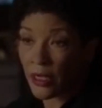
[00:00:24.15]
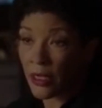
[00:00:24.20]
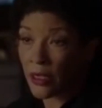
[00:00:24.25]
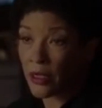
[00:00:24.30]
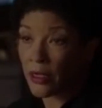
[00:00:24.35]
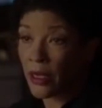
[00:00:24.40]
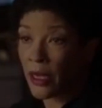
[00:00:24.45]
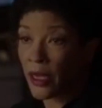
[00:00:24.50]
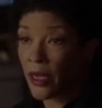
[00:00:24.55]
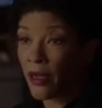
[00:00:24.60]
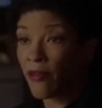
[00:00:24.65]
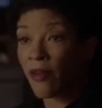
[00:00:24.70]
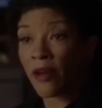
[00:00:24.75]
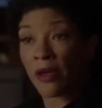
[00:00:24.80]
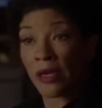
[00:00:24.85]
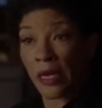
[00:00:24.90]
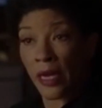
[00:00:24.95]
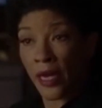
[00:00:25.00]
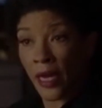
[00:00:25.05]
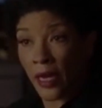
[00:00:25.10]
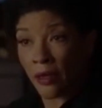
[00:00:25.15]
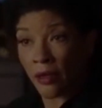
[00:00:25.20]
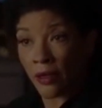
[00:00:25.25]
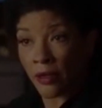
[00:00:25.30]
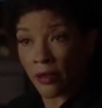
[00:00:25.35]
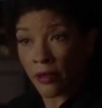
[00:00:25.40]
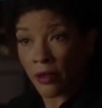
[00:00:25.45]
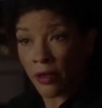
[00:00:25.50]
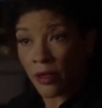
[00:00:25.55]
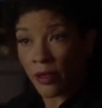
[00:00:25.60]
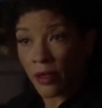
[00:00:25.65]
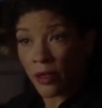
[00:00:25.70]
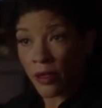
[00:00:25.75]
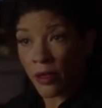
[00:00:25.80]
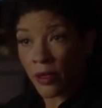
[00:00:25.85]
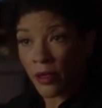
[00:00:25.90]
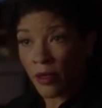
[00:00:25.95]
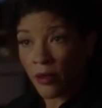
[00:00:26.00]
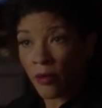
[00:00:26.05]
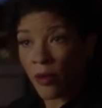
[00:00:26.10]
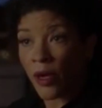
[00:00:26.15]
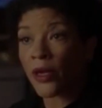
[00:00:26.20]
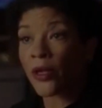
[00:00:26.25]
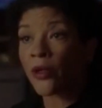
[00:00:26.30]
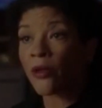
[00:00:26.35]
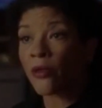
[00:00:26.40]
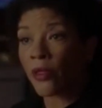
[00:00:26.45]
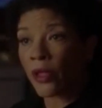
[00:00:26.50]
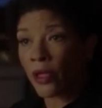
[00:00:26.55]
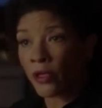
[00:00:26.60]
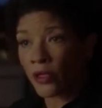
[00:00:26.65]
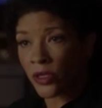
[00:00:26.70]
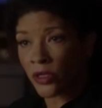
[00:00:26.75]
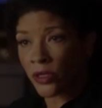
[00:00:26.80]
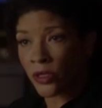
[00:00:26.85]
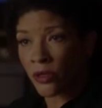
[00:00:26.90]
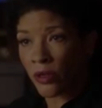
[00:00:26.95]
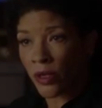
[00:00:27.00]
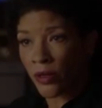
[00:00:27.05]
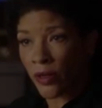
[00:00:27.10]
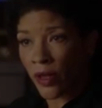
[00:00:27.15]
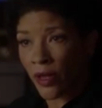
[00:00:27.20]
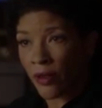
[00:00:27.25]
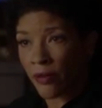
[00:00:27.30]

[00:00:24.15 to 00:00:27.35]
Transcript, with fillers: Dylan, Ava, and Caitlin. Why do you think she's doing